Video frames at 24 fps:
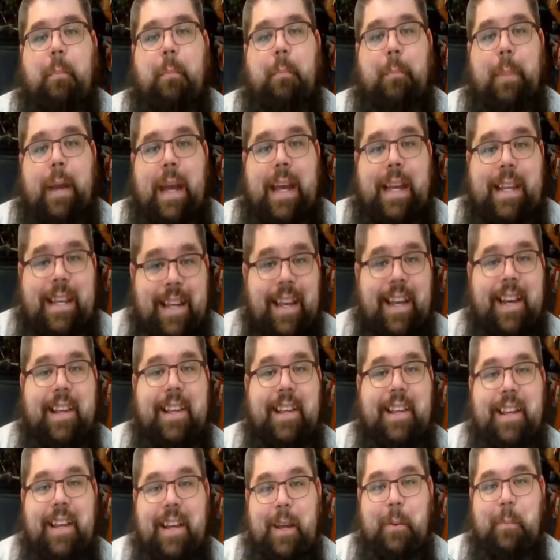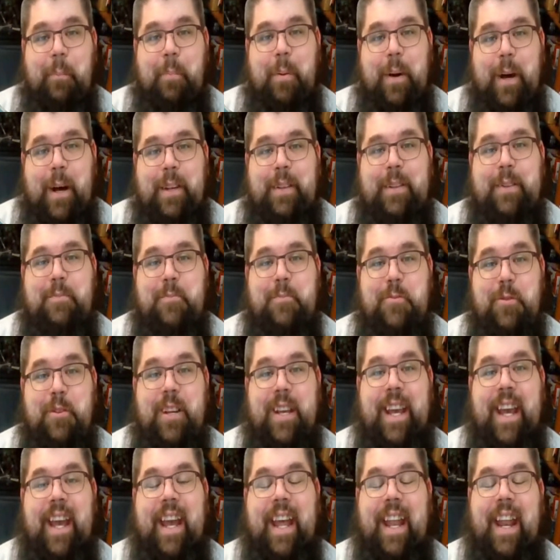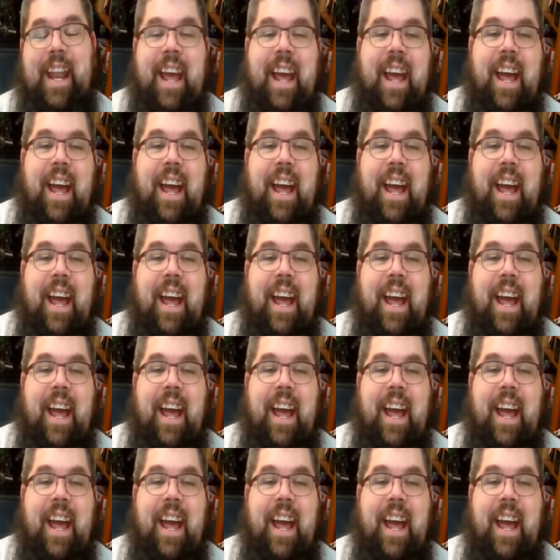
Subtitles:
basically impossible to get.